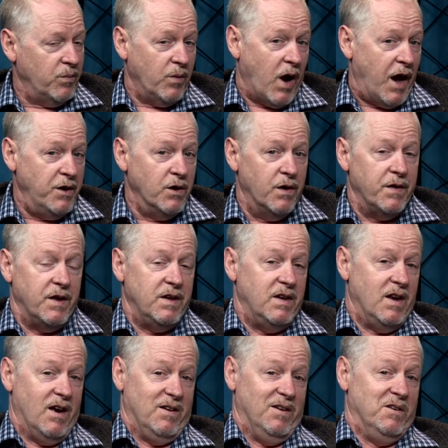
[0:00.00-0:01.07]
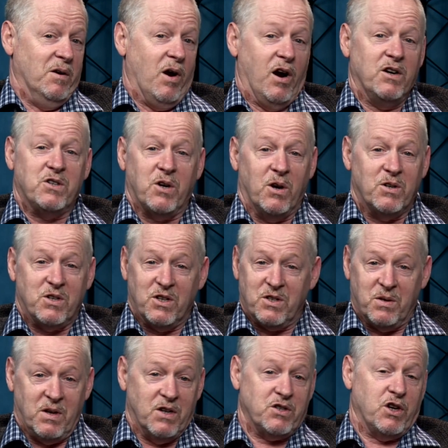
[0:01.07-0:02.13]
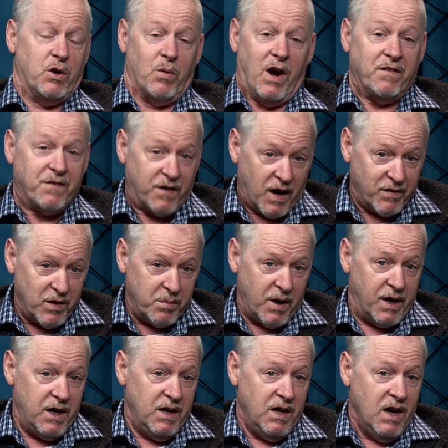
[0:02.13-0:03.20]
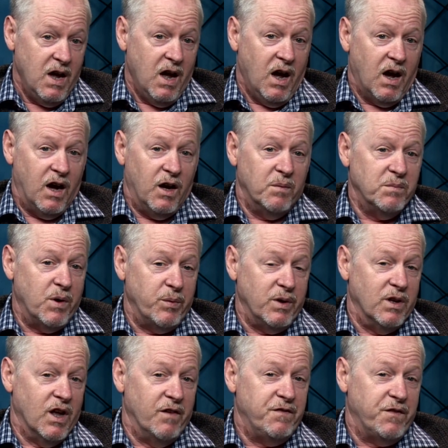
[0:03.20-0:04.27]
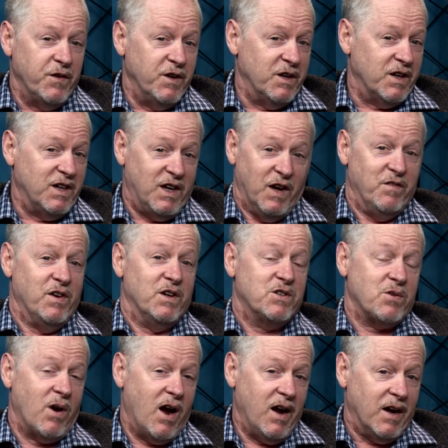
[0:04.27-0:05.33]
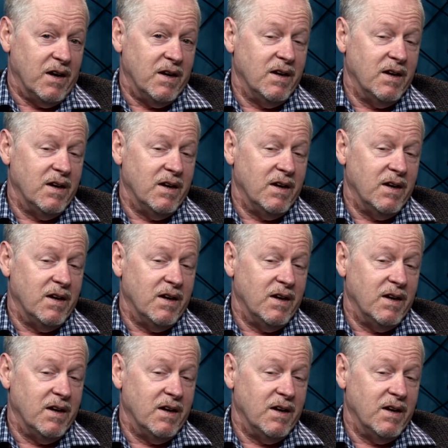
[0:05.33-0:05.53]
I know that our church isn't necessarily right for everybody, but we'd love for you to give it a try.